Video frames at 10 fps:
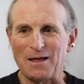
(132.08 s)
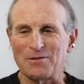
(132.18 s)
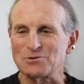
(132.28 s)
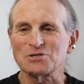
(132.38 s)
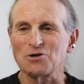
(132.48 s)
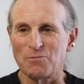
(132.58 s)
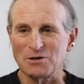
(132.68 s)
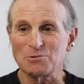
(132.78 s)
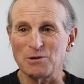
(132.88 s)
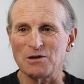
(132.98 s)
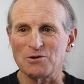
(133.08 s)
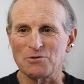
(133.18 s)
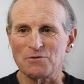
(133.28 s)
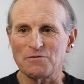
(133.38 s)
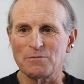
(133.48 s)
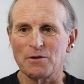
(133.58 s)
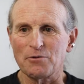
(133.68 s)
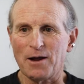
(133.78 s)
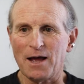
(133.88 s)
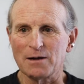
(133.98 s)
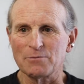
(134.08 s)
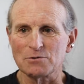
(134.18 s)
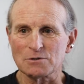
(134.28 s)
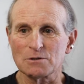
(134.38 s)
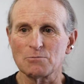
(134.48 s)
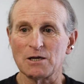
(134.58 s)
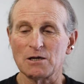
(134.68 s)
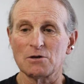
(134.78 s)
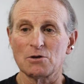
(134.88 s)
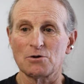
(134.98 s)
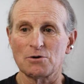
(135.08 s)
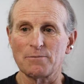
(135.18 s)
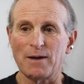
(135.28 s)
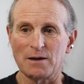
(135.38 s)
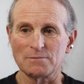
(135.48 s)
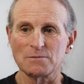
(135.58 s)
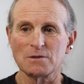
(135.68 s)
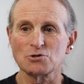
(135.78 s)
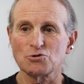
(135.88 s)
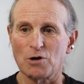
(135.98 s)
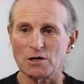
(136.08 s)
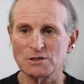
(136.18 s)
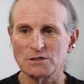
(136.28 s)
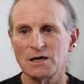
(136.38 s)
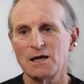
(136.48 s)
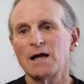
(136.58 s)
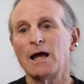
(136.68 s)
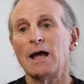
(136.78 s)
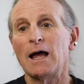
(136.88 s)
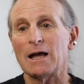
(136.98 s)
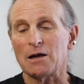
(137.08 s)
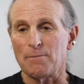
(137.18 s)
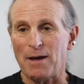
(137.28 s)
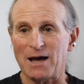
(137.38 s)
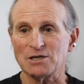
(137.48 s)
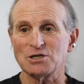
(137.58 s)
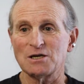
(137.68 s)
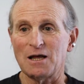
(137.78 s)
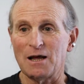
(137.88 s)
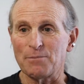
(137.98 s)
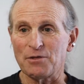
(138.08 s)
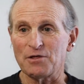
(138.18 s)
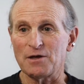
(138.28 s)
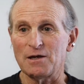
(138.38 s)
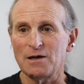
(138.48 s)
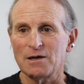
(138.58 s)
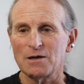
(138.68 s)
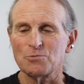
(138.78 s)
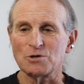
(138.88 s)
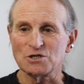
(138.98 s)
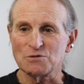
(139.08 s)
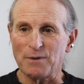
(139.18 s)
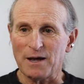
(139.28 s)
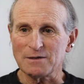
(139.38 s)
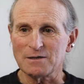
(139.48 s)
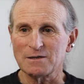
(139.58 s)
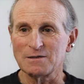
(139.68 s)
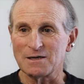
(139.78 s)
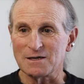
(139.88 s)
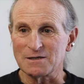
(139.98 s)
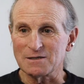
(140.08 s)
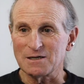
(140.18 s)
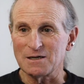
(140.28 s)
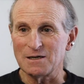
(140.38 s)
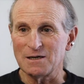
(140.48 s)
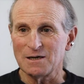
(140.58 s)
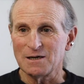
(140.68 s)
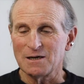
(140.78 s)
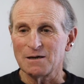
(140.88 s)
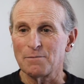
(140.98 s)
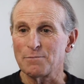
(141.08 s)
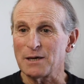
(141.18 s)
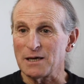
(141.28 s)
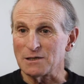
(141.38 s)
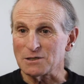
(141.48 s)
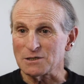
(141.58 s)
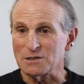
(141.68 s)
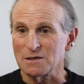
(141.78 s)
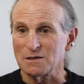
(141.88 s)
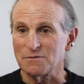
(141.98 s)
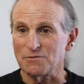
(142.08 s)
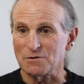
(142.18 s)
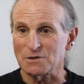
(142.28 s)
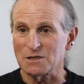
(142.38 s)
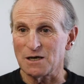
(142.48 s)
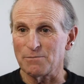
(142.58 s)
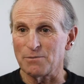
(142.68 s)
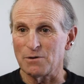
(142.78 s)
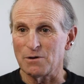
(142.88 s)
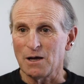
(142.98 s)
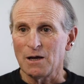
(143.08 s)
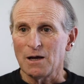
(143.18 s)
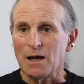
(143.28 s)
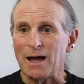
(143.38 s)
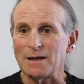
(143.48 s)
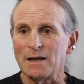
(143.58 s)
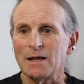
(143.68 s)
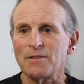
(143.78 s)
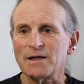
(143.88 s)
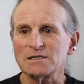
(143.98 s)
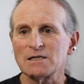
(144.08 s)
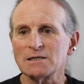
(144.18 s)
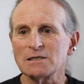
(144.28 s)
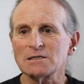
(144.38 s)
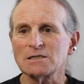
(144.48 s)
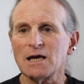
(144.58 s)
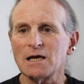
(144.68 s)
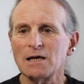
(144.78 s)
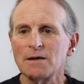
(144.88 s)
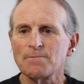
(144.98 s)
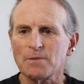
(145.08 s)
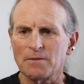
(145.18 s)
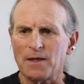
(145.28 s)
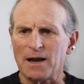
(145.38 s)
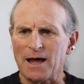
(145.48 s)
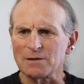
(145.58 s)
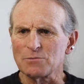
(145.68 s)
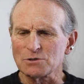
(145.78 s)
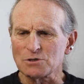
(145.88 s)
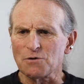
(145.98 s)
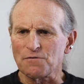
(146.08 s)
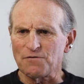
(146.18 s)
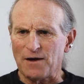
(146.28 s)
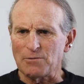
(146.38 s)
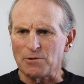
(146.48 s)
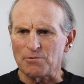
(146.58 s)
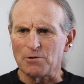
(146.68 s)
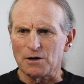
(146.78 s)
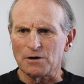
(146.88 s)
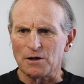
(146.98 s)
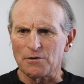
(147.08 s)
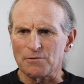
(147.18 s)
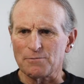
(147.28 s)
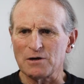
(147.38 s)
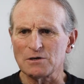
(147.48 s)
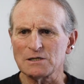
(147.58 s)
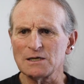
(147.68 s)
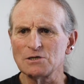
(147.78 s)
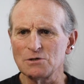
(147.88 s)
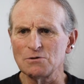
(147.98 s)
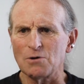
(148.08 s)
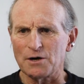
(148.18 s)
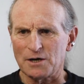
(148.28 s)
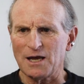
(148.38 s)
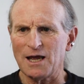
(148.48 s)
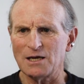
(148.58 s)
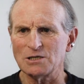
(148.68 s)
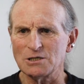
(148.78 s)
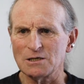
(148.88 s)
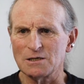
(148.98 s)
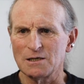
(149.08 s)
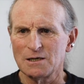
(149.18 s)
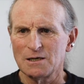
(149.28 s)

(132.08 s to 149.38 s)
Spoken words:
There's so much we can learn from other animals. We can learn about trust, compassion, empathy, respect, dignity, peace, for example. And that's not to say that animals don't fight with one another, because they do on occasion.